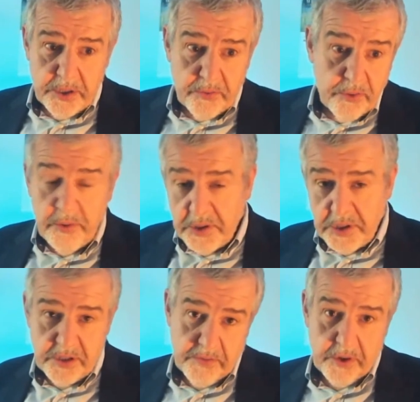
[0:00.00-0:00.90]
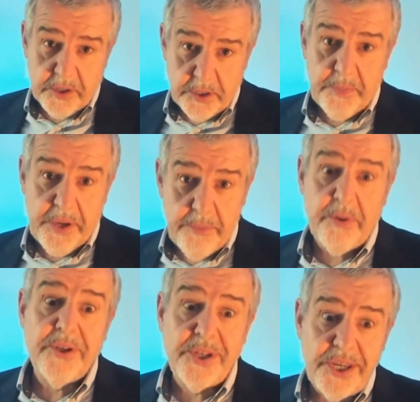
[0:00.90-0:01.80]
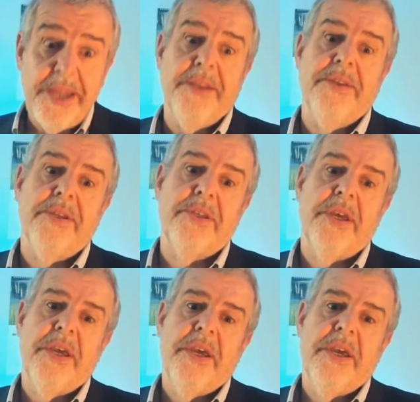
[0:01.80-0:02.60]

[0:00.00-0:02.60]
and rulers of God's people since,